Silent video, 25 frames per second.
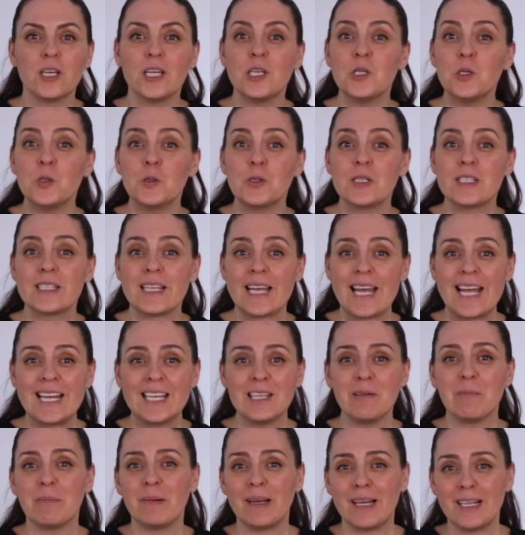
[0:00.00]
you can use
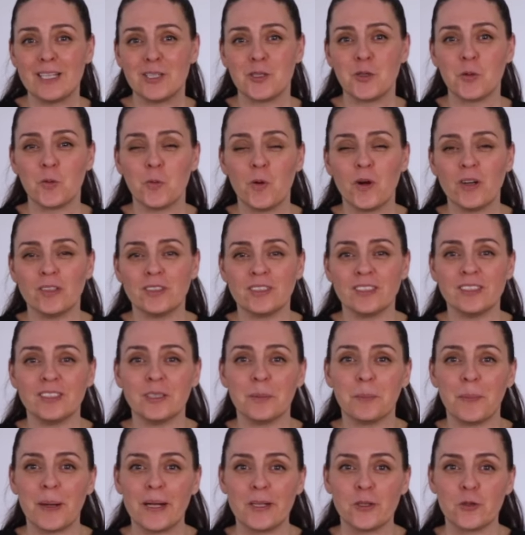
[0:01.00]
any plants you want
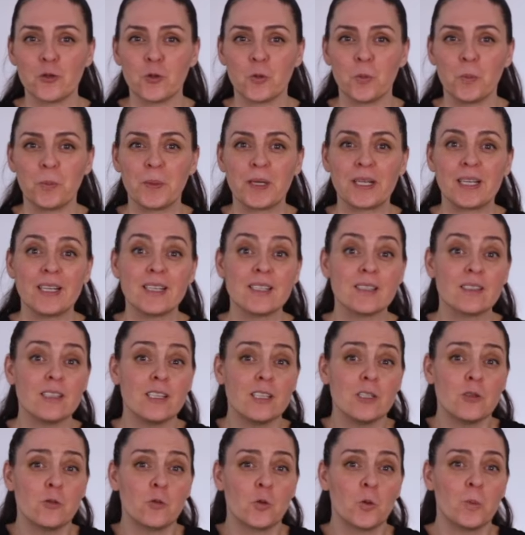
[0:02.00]
in the bedroom because
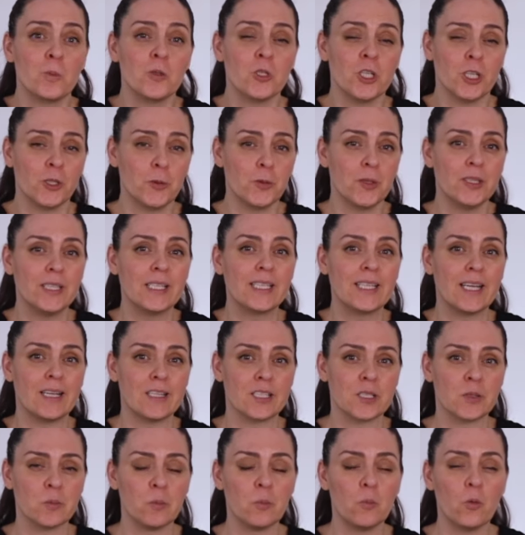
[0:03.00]
this room generally
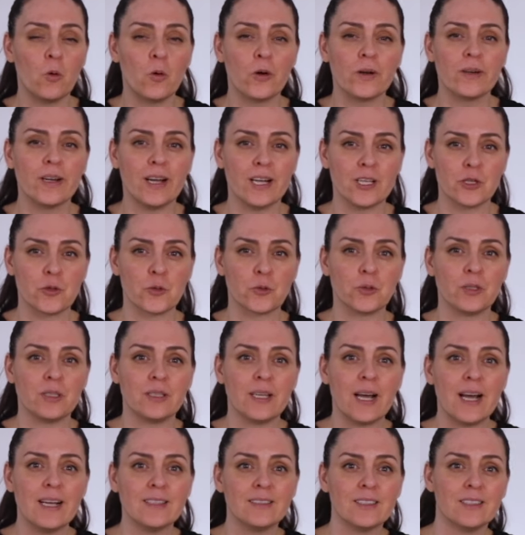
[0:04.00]
gets more
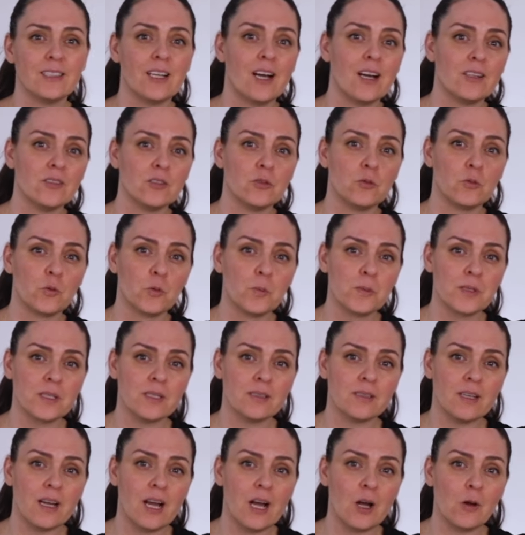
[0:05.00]
natural light than other
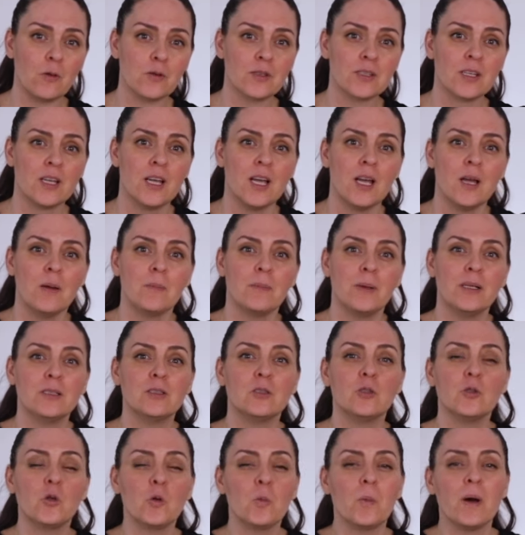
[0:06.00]
rooms in the house,
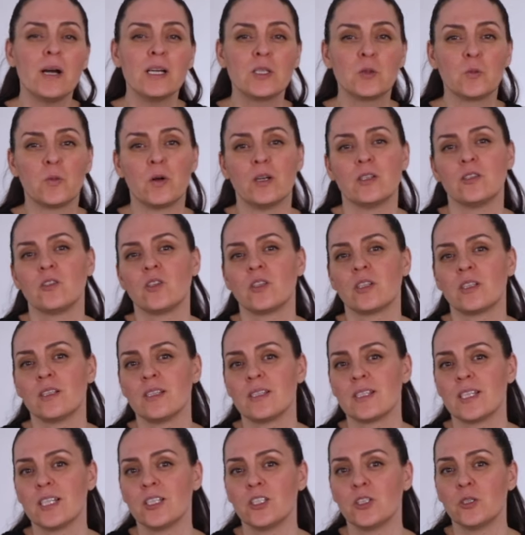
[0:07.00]
but you might want to
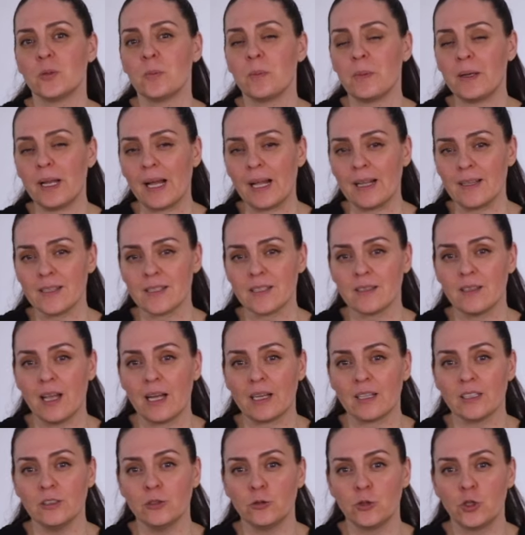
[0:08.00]
consider plants
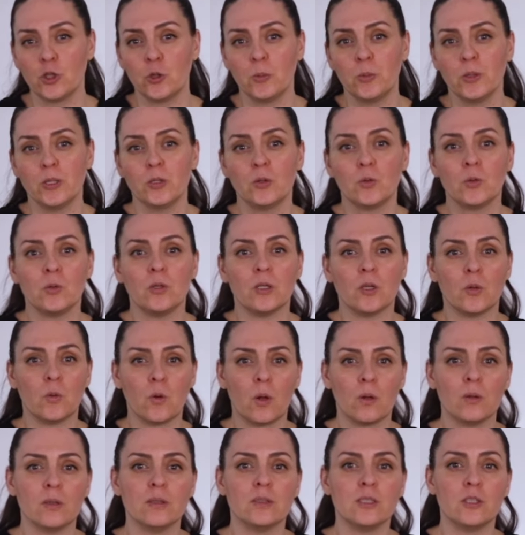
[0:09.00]
that contribute to the
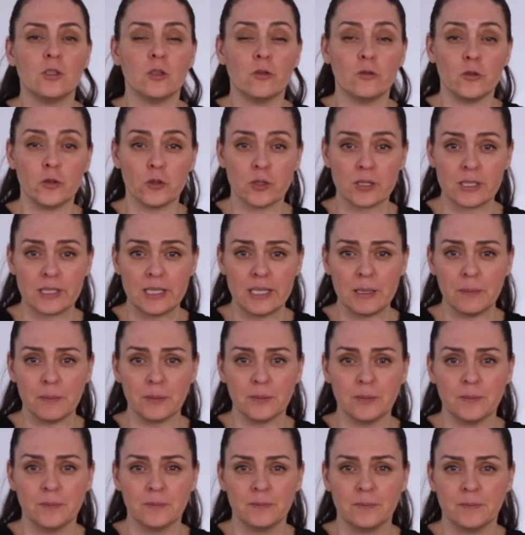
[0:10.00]
quality of your
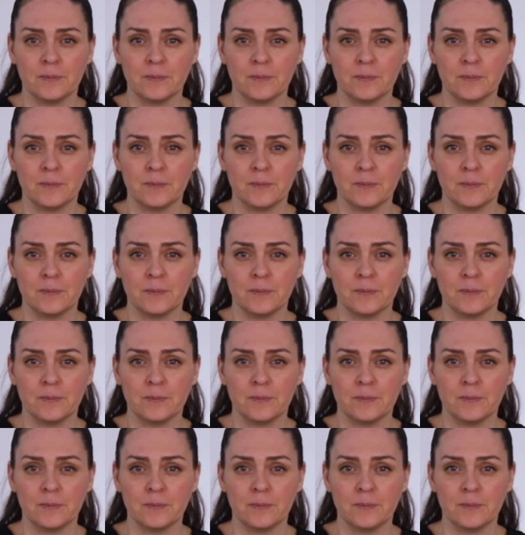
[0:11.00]
sleep.